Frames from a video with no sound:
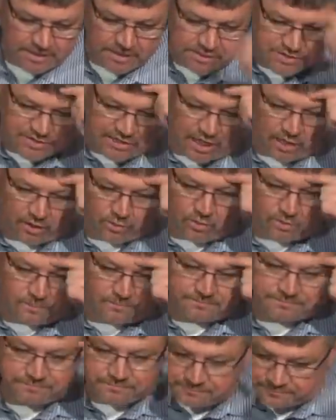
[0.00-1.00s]
so
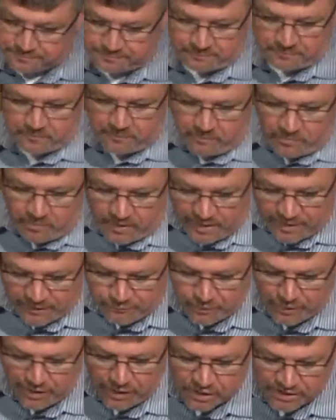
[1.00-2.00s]

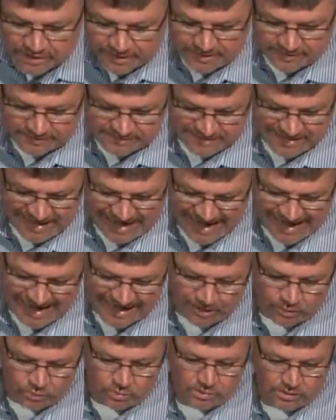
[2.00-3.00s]
if we look at
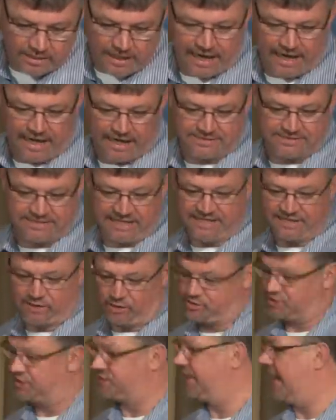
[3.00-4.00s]
how uh,
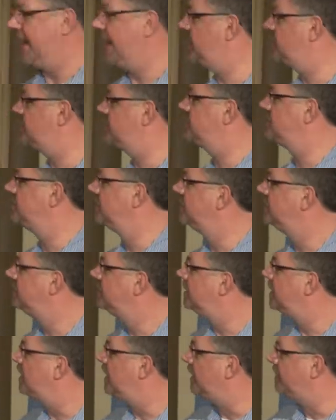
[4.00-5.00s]
DDoS attacks
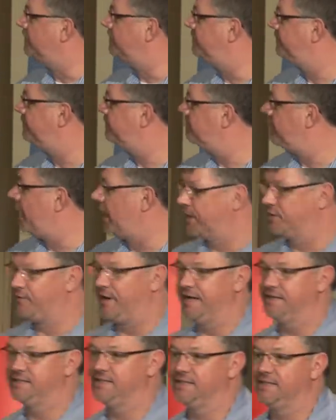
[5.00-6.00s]
have
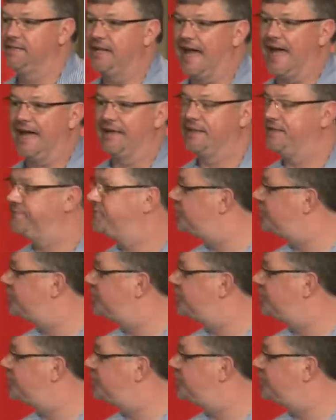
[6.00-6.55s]
migrated, how they've